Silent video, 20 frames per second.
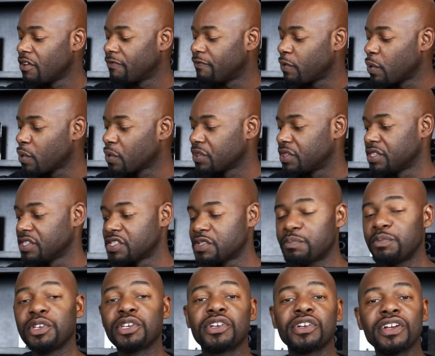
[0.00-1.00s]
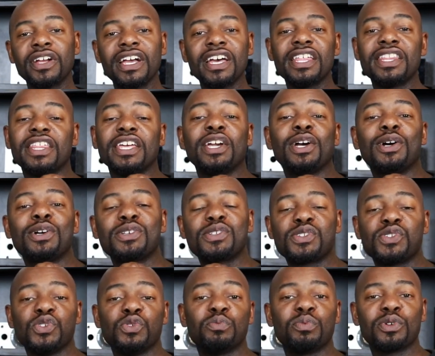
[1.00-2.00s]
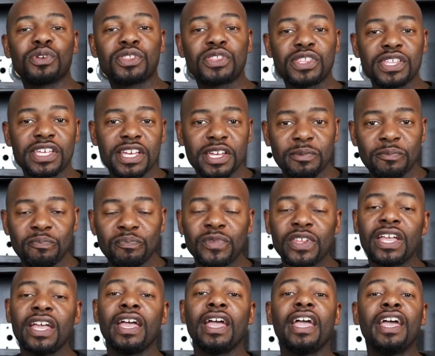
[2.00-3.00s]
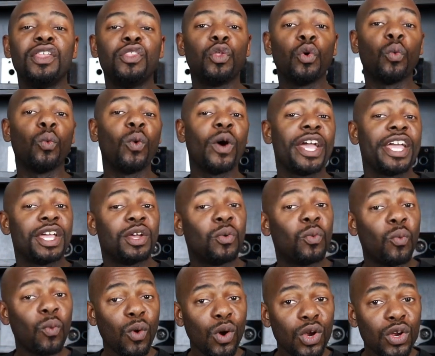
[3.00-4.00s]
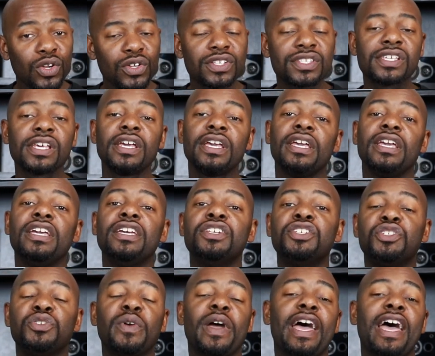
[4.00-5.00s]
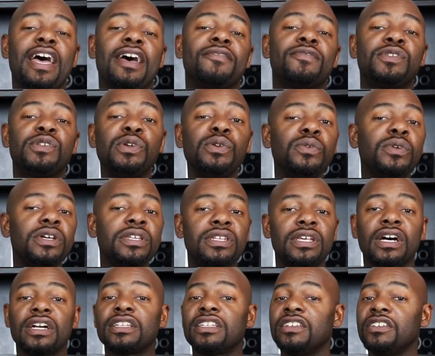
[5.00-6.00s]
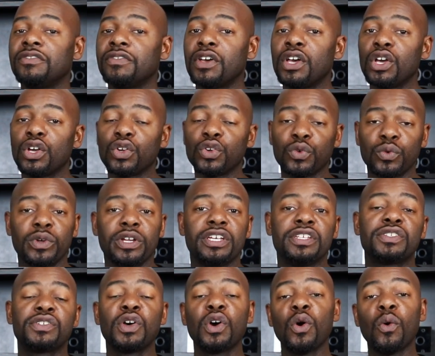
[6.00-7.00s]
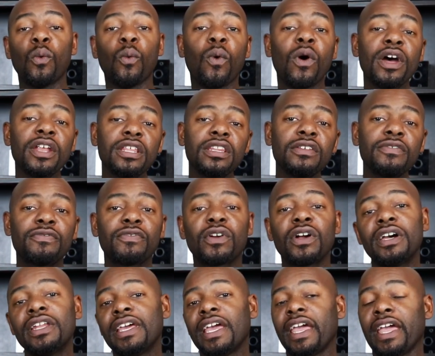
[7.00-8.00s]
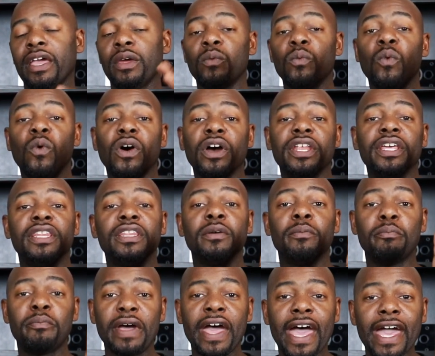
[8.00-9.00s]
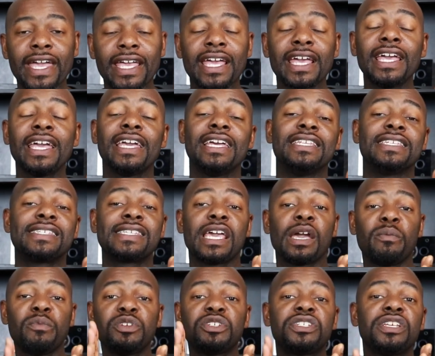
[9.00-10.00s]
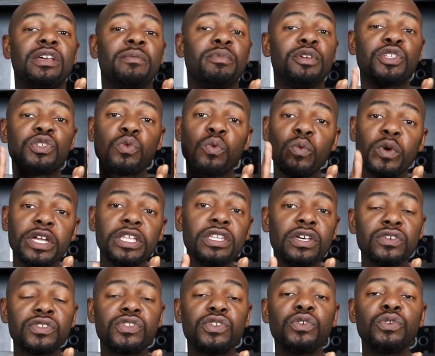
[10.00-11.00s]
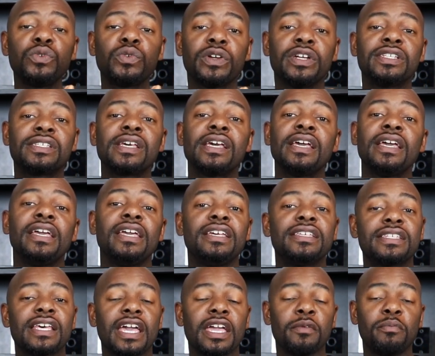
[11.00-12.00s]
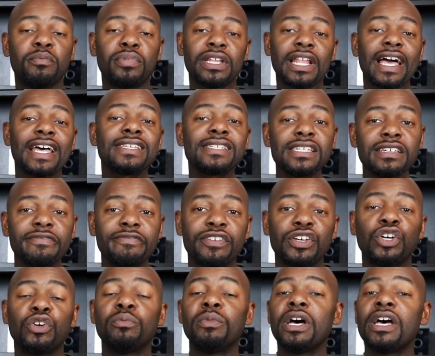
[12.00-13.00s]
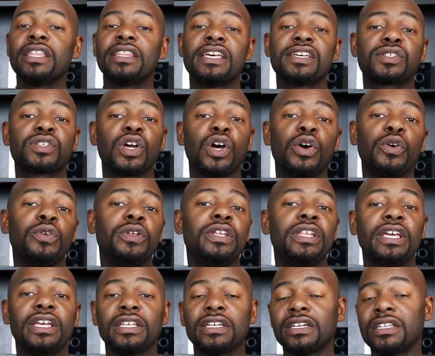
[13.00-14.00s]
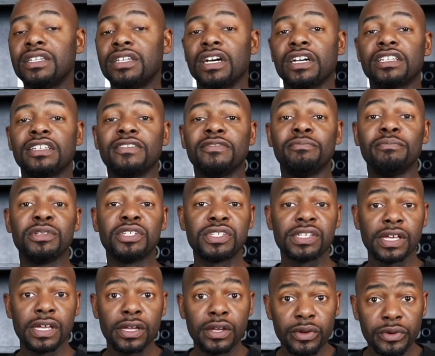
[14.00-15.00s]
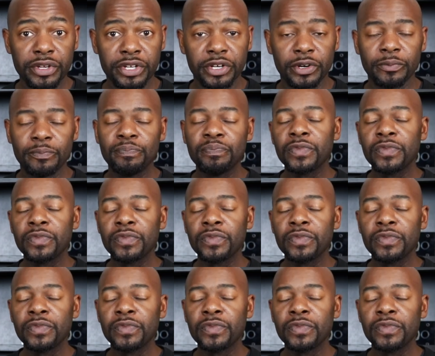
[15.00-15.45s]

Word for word: for this speaker. They are super thin. And the way it works is you have two conductive grids, one in the front and one in the back. And sandwiched in between those two grids is a plastic film that's coated in conductive material.